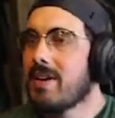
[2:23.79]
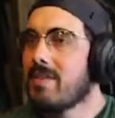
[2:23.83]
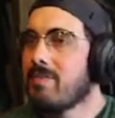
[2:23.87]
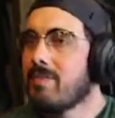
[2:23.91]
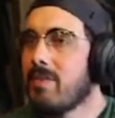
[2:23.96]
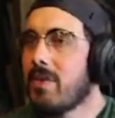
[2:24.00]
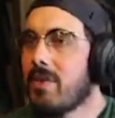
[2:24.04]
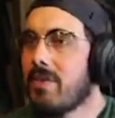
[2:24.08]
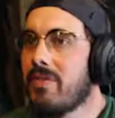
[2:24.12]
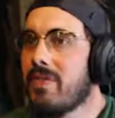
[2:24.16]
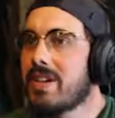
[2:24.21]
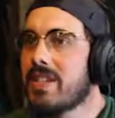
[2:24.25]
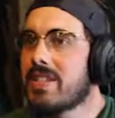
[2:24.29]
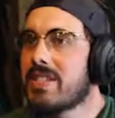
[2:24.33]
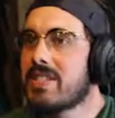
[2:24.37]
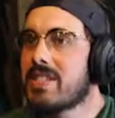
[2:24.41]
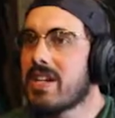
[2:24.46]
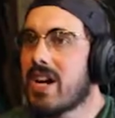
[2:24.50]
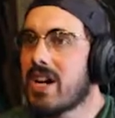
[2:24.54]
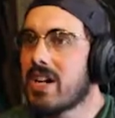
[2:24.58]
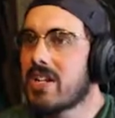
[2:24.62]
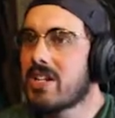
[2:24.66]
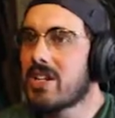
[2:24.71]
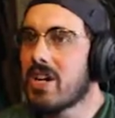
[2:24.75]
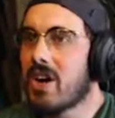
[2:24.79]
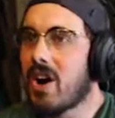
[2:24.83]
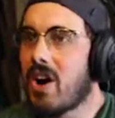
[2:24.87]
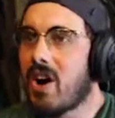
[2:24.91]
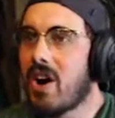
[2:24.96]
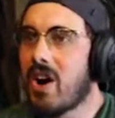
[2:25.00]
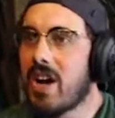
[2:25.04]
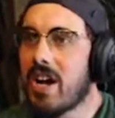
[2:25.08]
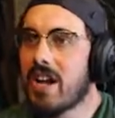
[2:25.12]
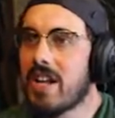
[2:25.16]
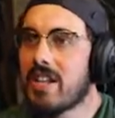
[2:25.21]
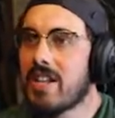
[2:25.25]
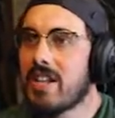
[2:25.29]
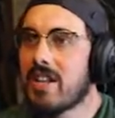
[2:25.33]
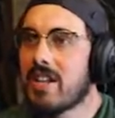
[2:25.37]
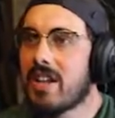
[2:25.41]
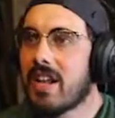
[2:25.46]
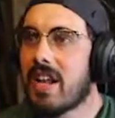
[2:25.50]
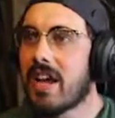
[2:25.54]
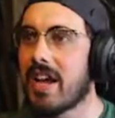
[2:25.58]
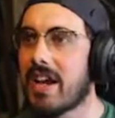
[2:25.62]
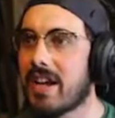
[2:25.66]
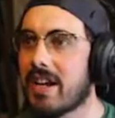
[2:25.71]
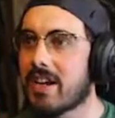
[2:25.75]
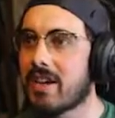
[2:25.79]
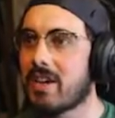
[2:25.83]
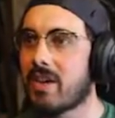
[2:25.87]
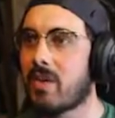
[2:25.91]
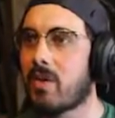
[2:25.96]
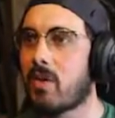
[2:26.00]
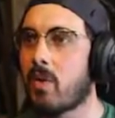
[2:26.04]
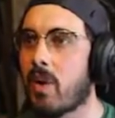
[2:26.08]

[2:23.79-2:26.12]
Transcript: movies touch on like